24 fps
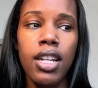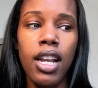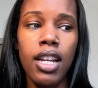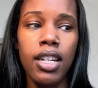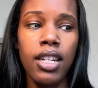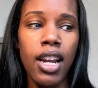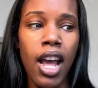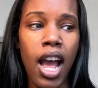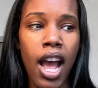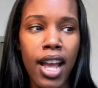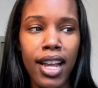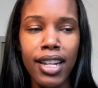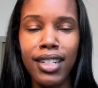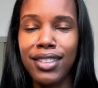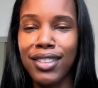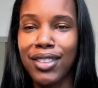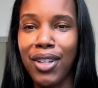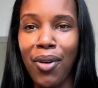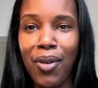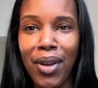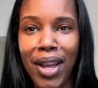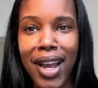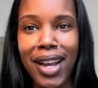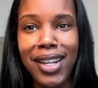
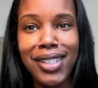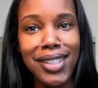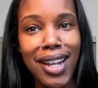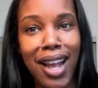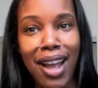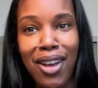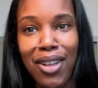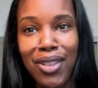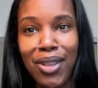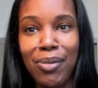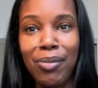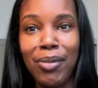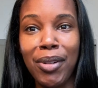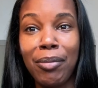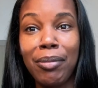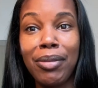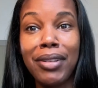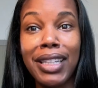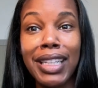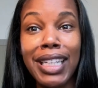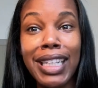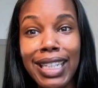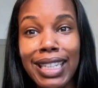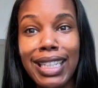don't exile them
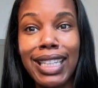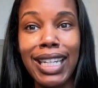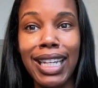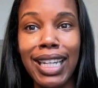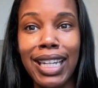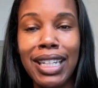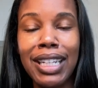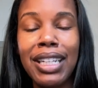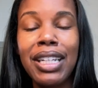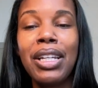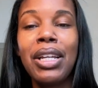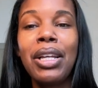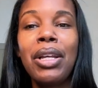completely,